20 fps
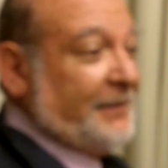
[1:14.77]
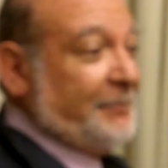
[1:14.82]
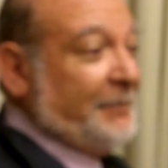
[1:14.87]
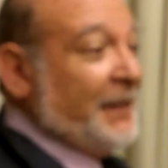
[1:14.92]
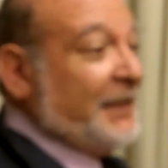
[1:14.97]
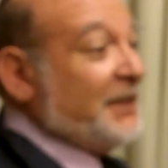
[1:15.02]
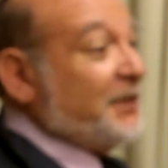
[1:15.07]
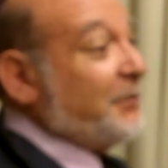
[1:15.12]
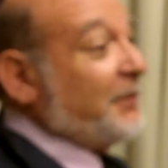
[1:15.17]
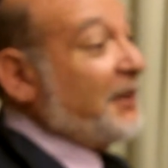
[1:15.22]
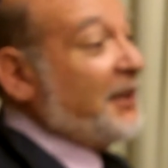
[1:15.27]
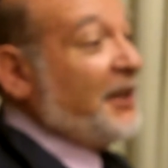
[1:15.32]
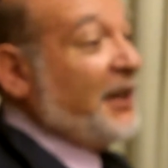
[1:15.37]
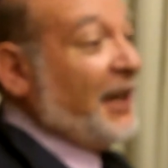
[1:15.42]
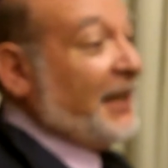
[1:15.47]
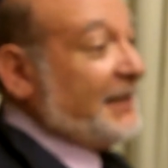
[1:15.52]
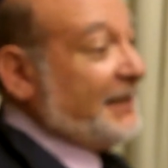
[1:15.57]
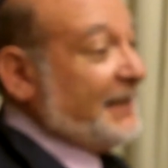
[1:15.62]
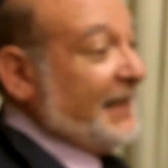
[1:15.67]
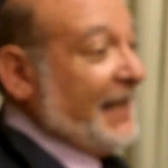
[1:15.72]
Peace is one of
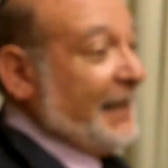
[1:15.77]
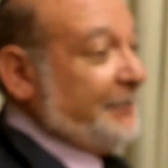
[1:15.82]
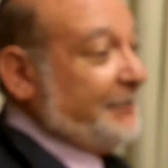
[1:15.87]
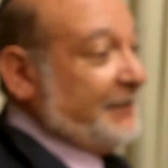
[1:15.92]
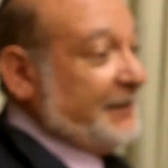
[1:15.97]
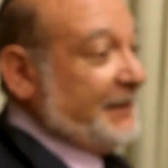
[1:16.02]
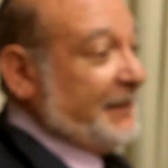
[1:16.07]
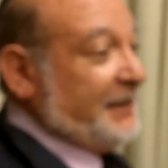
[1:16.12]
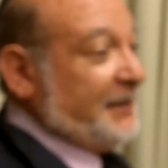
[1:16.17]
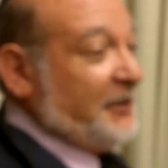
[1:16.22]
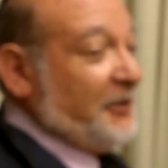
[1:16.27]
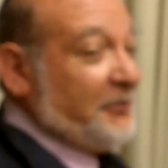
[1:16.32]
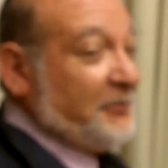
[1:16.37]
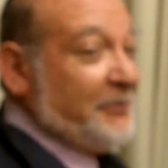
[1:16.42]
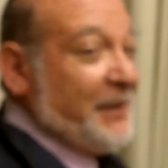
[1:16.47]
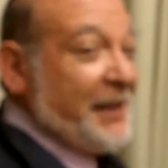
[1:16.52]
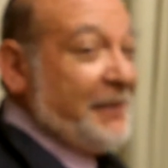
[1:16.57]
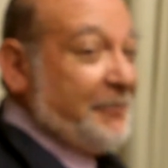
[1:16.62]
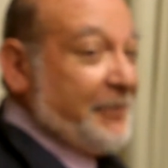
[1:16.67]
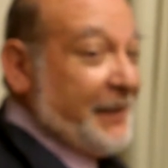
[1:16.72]
God's names, and you don't
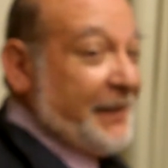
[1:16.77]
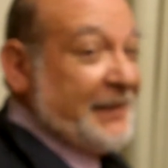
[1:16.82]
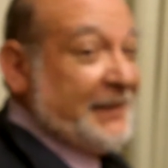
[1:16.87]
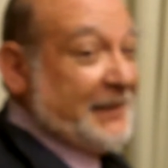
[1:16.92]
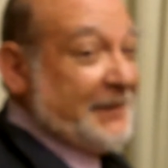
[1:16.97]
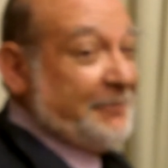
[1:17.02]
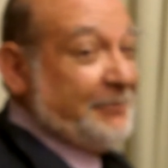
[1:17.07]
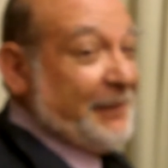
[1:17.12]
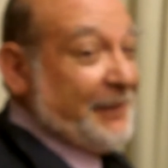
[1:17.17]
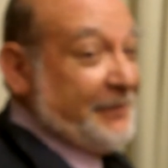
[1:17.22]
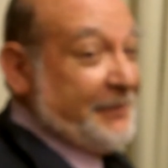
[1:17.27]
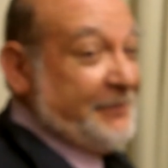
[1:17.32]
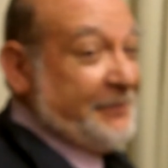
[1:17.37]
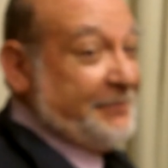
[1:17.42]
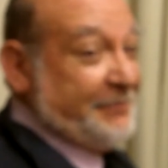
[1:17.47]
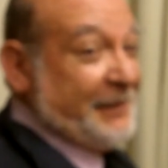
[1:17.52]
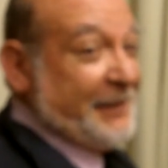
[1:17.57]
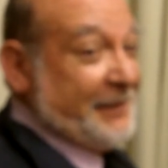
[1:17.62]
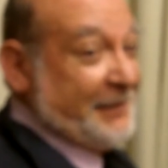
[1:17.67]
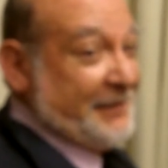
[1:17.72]
make peace by
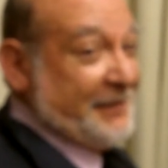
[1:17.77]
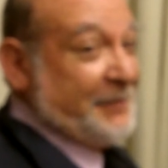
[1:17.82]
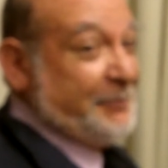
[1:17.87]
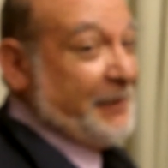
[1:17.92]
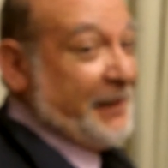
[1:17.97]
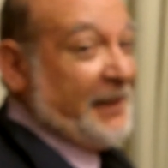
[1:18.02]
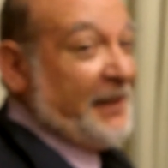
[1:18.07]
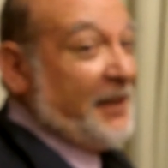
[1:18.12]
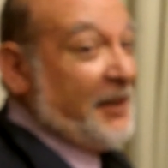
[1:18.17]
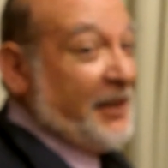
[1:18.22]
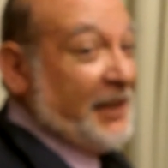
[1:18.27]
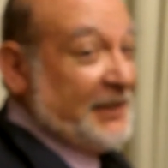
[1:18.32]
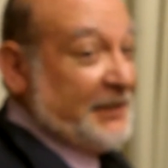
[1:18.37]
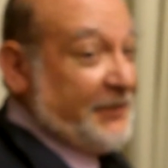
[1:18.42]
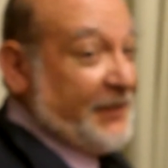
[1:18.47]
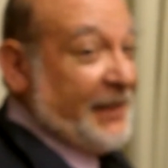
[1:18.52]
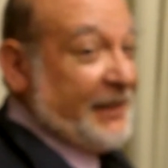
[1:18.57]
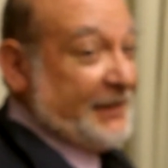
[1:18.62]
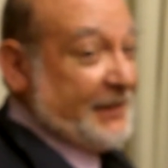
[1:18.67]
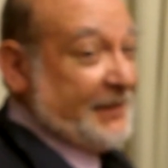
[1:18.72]
spitting in God's
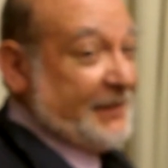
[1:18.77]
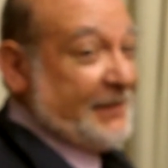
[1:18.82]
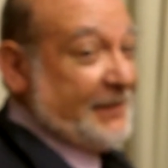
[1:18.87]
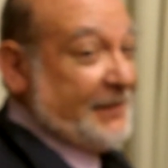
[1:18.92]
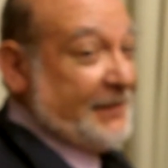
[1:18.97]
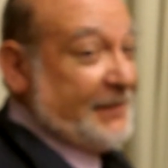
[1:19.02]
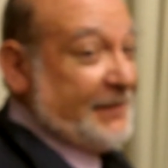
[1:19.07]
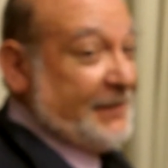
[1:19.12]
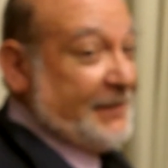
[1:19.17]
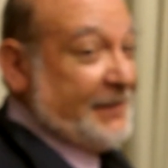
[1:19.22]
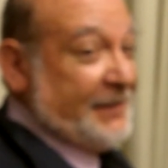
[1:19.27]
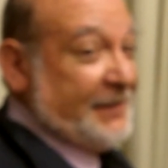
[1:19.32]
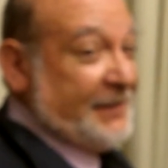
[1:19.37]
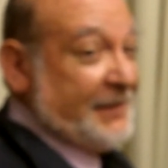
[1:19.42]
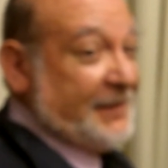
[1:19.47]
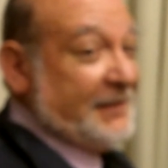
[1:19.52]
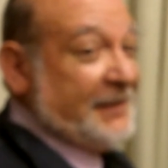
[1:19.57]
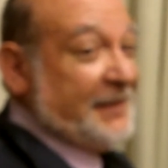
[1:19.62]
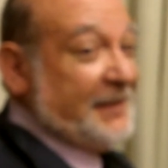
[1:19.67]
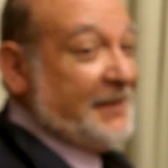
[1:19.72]
face. It
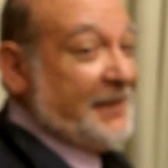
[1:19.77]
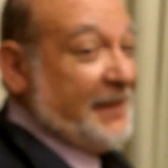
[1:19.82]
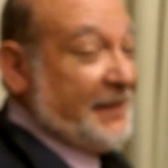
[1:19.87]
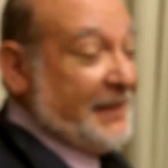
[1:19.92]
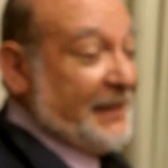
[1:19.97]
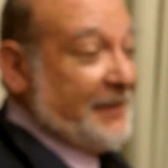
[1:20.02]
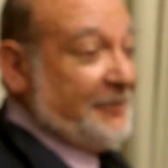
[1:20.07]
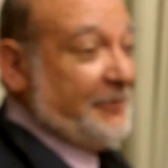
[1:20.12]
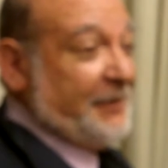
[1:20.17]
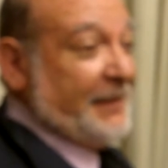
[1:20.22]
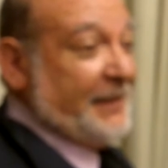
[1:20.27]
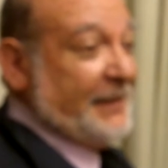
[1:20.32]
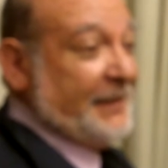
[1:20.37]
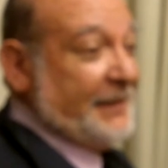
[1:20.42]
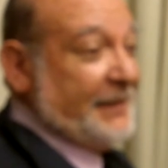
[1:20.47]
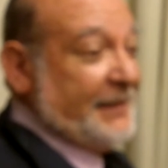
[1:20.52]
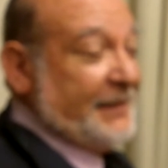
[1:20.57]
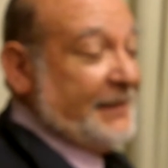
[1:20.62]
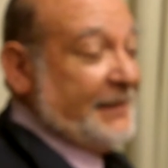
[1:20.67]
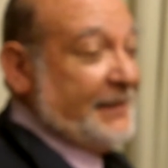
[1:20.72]
just isn't done that
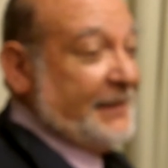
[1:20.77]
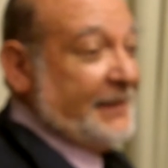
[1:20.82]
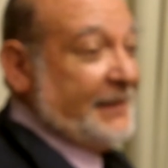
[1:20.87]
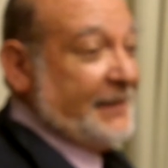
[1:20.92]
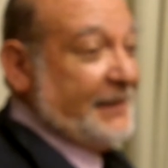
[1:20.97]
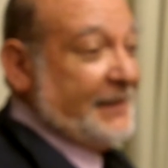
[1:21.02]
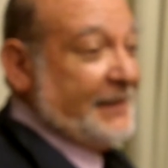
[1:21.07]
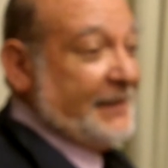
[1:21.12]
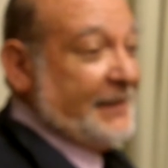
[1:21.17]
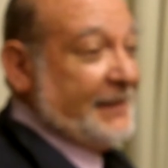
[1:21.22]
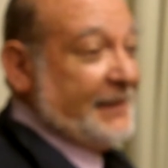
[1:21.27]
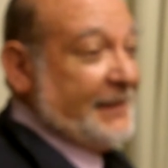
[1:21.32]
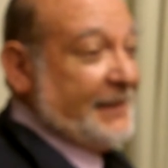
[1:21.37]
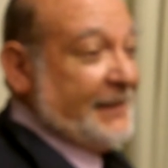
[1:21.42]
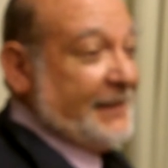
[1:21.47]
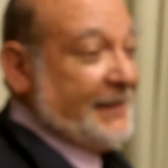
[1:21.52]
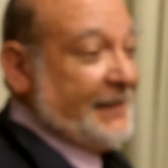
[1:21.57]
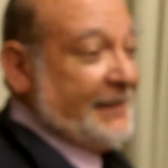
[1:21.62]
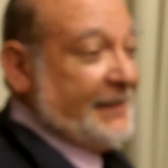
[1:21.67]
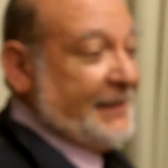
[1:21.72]

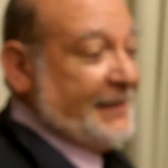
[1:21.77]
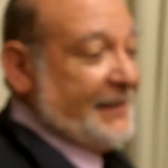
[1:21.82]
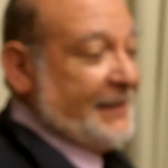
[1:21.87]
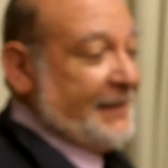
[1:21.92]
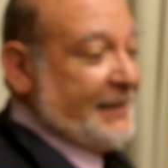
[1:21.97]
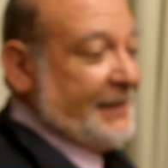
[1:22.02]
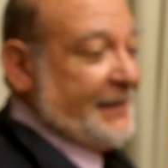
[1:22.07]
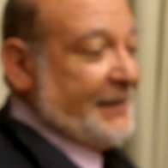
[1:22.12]
way.